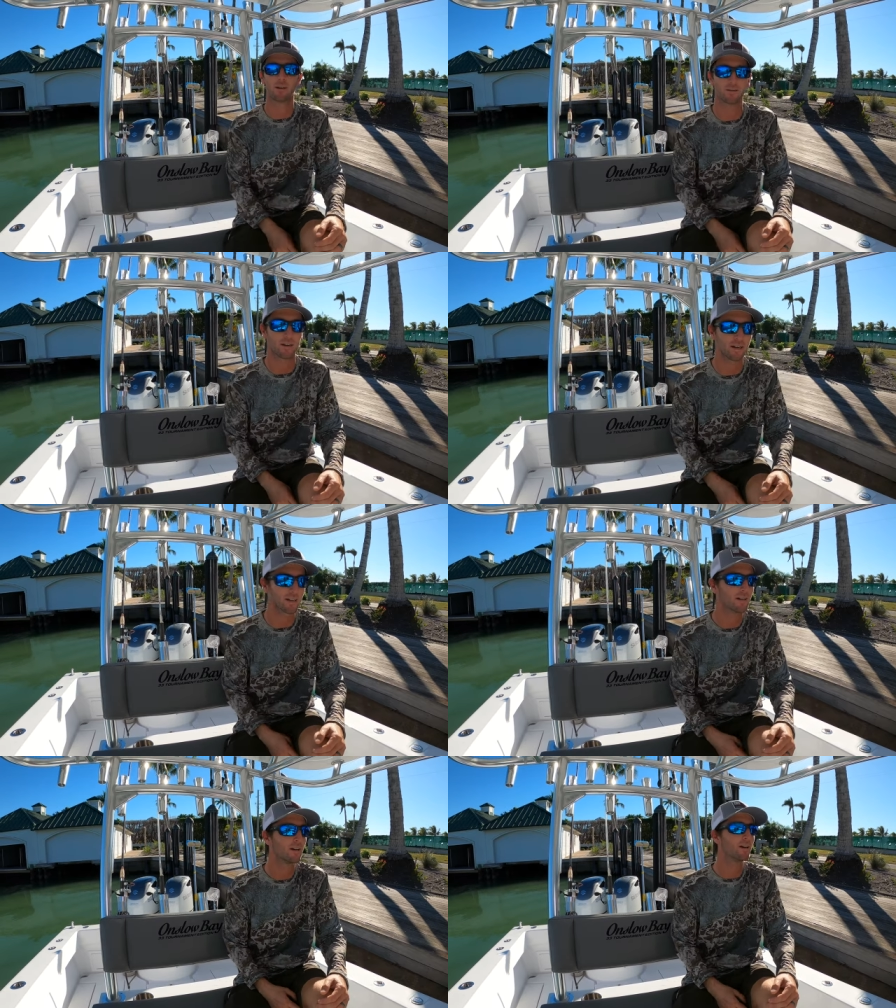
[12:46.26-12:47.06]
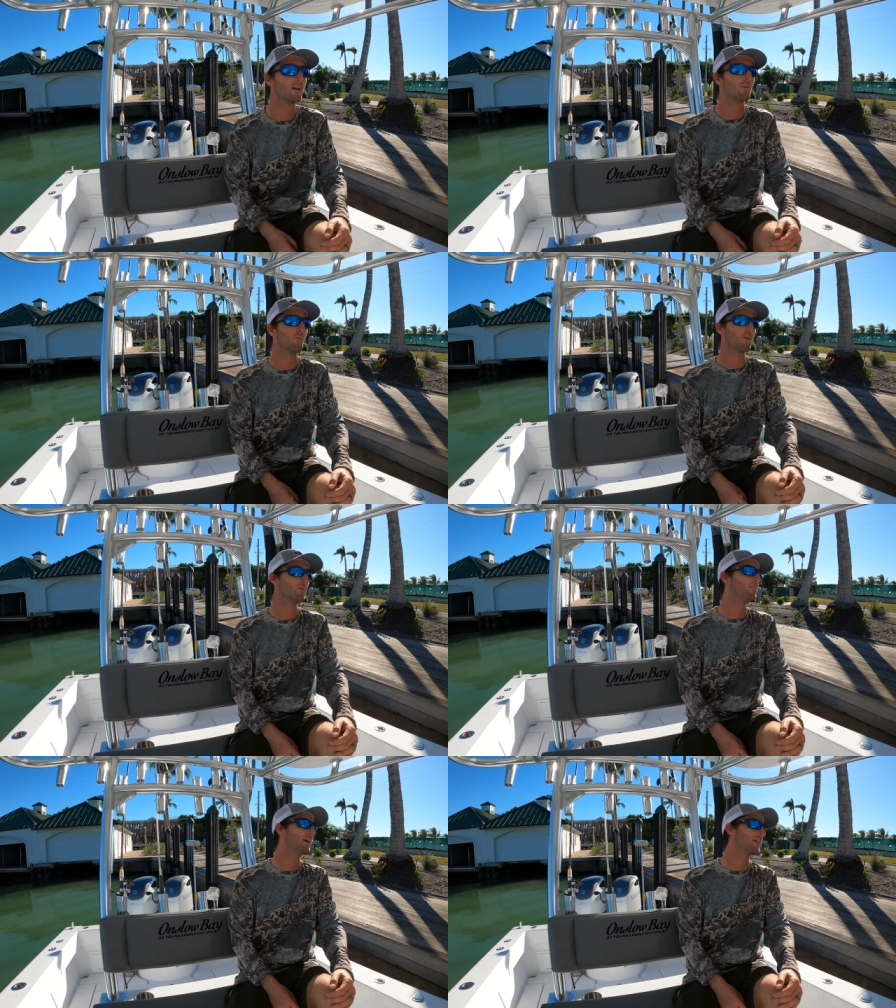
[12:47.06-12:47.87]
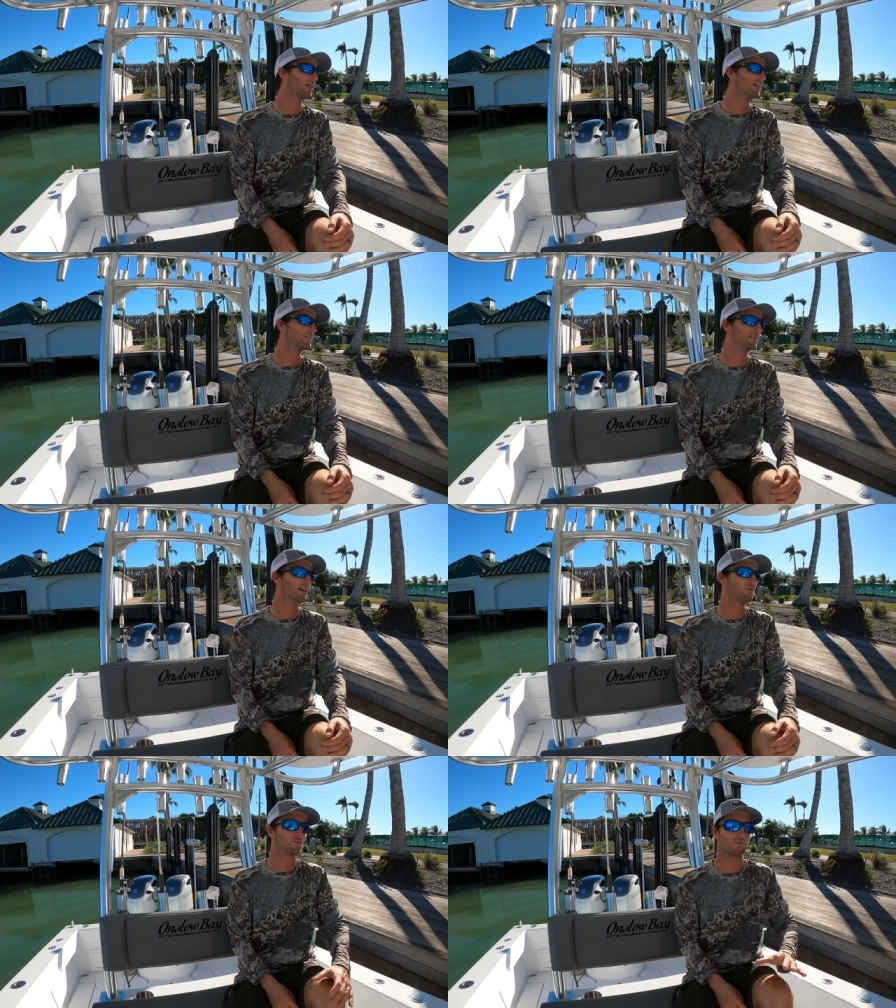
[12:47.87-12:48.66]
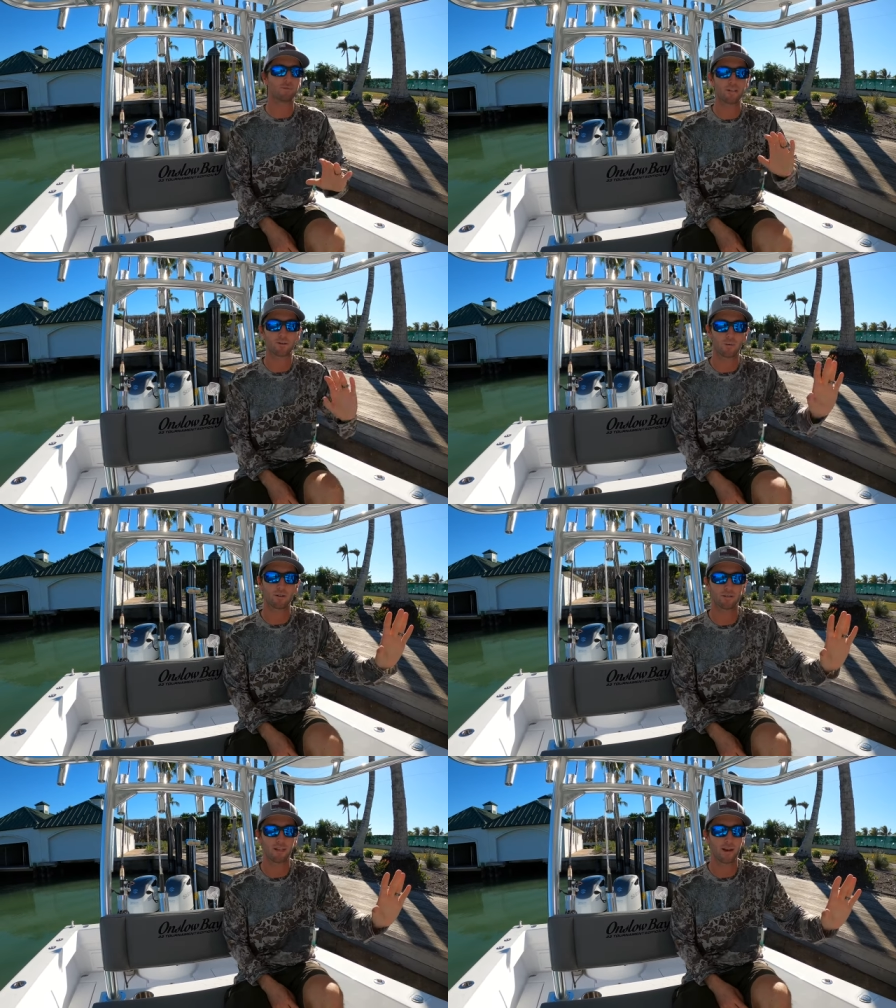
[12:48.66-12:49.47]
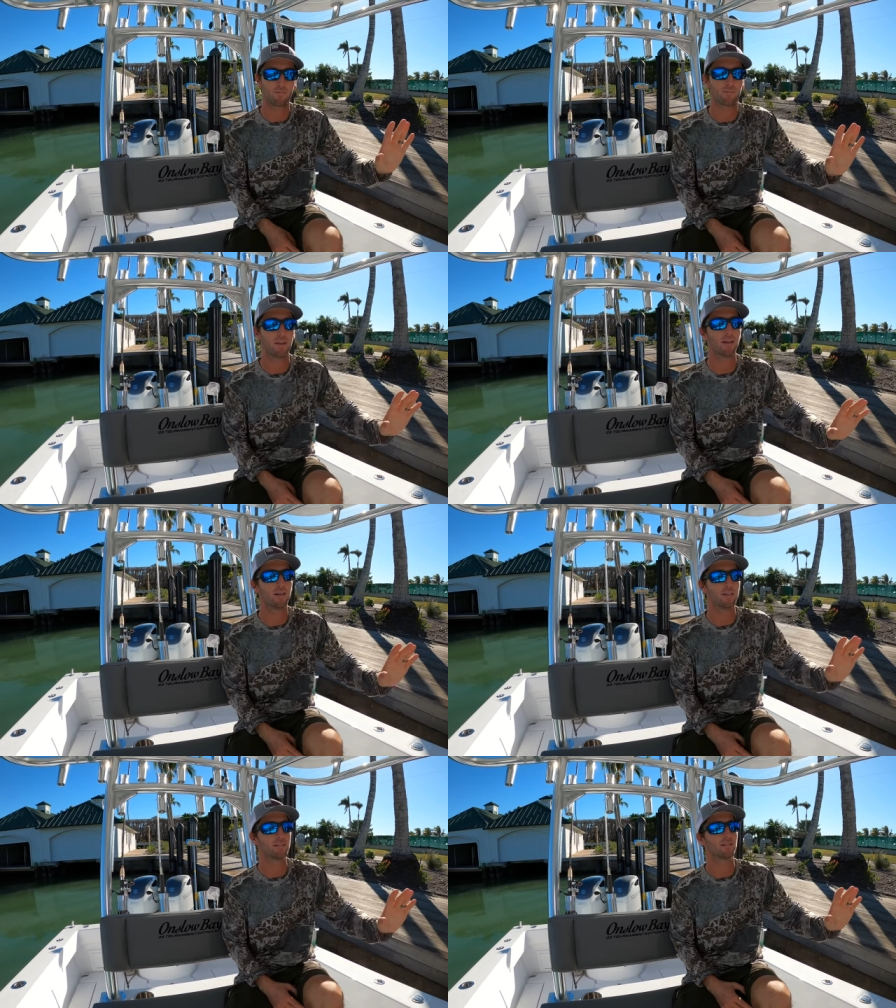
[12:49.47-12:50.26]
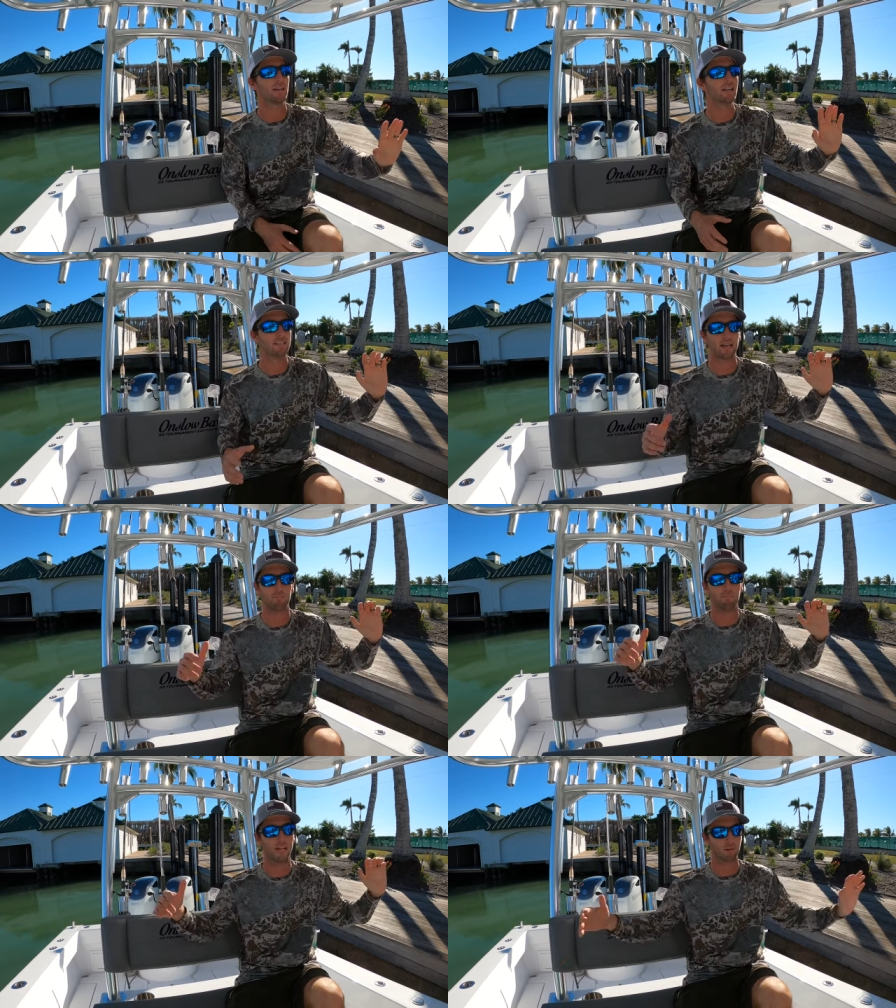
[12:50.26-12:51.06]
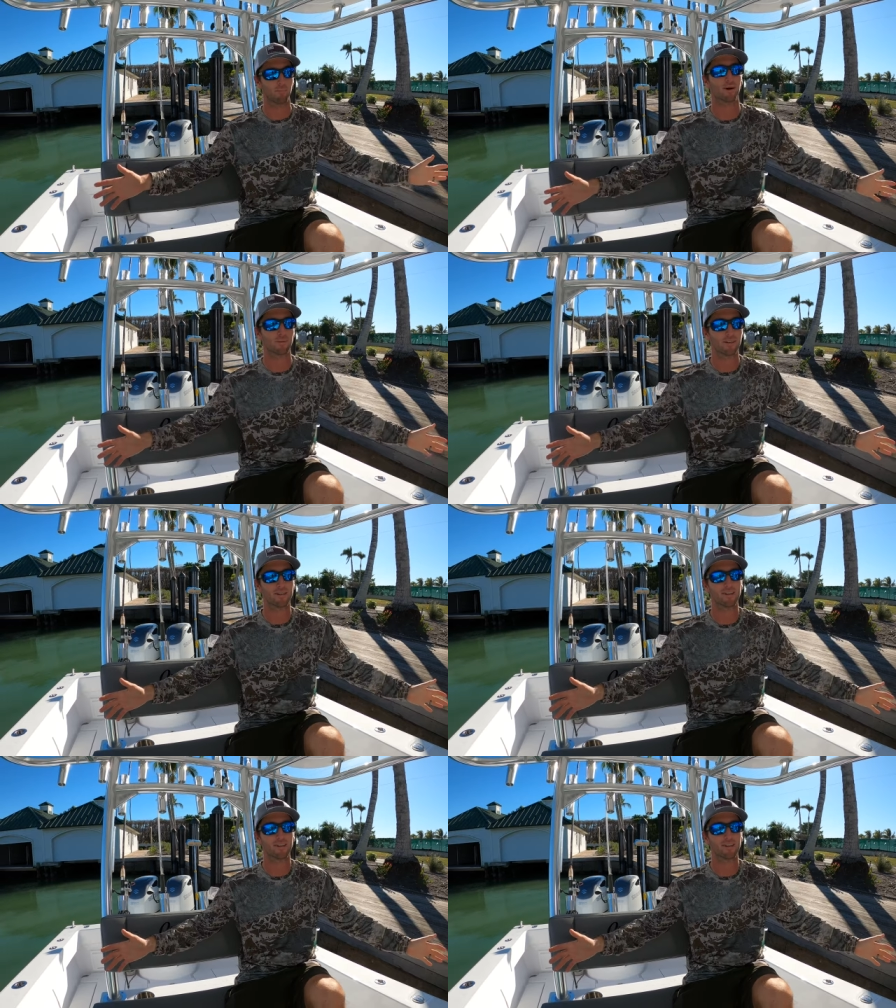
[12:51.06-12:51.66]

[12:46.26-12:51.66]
way you like. One of the big things that drew me towards them is it is a big boat.